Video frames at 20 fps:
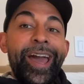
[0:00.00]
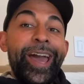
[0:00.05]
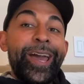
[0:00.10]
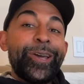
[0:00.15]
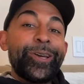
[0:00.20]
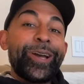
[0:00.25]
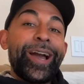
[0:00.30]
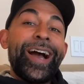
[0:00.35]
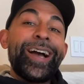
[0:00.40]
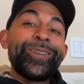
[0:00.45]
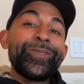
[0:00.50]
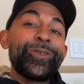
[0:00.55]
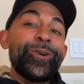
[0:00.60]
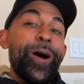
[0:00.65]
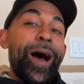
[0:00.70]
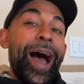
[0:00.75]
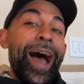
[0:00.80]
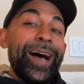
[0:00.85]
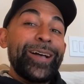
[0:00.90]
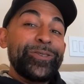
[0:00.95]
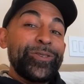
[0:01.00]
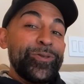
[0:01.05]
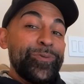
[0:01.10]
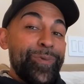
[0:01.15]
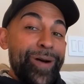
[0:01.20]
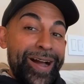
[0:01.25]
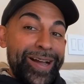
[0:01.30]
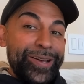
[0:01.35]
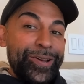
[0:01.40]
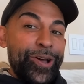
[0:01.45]
Hey you guys, so as you
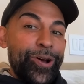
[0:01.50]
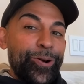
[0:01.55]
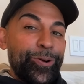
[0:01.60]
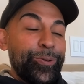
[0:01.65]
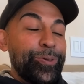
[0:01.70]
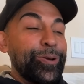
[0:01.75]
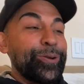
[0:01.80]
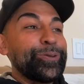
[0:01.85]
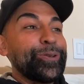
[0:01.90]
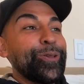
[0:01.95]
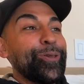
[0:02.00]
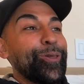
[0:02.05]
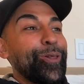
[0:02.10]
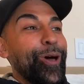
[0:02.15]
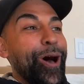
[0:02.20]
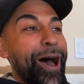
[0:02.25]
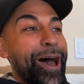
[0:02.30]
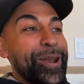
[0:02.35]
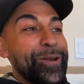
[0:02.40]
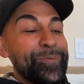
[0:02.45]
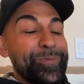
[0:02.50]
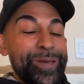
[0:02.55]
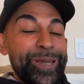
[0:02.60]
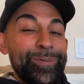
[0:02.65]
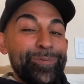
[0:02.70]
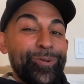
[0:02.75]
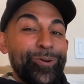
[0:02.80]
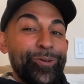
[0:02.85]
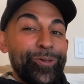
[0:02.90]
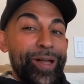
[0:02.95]
might know, there's a lot of
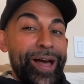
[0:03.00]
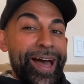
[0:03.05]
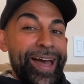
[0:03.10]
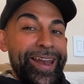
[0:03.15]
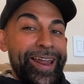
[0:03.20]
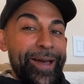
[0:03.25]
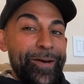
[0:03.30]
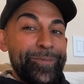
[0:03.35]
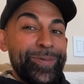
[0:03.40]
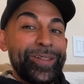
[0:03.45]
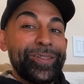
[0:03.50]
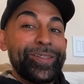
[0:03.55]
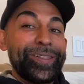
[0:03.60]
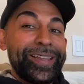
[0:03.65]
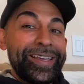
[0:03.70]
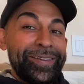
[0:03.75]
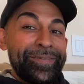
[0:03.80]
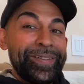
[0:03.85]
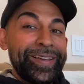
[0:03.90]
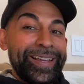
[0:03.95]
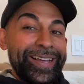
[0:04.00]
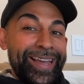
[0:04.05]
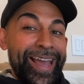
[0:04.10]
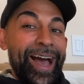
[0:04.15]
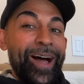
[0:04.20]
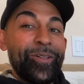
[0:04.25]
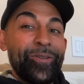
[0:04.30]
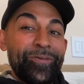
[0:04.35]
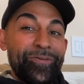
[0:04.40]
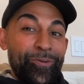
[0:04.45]
people that have been leaving
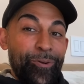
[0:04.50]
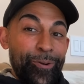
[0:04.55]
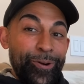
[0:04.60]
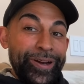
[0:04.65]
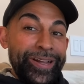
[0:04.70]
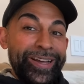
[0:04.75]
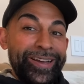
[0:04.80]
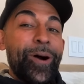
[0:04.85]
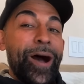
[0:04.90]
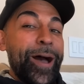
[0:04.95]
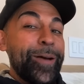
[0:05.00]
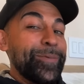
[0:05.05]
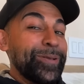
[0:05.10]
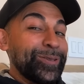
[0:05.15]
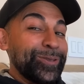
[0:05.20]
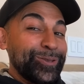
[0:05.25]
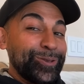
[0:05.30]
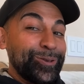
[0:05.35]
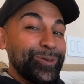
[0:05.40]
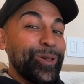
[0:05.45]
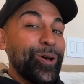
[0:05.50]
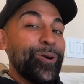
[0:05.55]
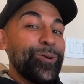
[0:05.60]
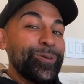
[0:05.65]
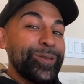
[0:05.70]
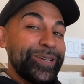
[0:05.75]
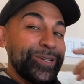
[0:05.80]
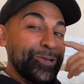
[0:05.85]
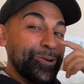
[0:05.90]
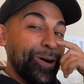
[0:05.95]
California. I've been
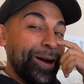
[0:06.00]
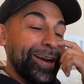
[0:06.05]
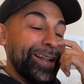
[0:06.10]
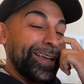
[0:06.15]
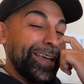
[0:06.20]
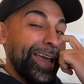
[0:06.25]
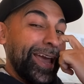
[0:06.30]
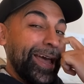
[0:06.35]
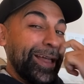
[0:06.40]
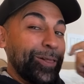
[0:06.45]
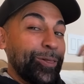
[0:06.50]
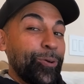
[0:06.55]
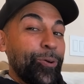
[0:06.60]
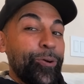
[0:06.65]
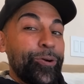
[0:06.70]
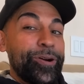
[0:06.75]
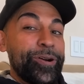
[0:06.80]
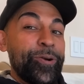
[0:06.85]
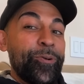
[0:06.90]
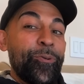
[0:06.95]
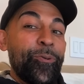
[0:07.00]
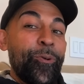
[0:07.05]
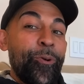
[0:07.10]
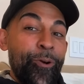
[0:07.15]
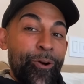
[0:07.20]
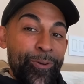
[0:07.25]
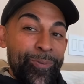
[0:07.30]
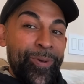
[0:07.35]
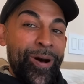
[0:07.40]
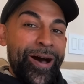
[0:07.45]
slowly trying to get Laura to
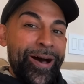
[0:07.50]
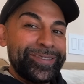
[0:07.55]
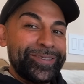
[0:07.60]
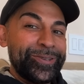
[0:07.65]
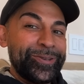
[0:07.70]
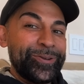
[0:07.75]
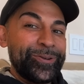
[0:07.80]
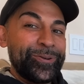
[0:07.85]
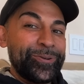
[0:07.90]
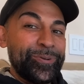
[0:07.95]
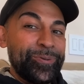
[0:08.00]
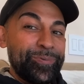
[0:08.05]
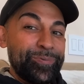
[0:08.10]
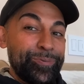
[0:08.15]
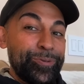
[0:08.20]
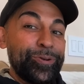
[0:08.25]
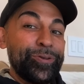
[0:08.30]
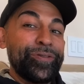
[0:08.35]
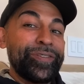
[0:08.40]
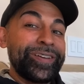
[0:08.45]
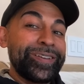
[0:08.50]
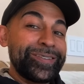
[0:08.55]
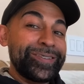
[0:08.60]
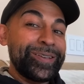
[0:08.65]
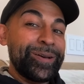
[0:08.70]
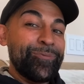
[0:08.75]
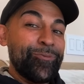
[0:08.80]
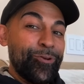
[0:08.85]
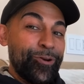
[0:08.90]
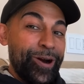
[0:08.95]
warm up to moving
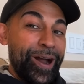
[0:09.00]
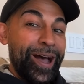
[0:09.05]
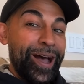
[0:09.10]
somewhere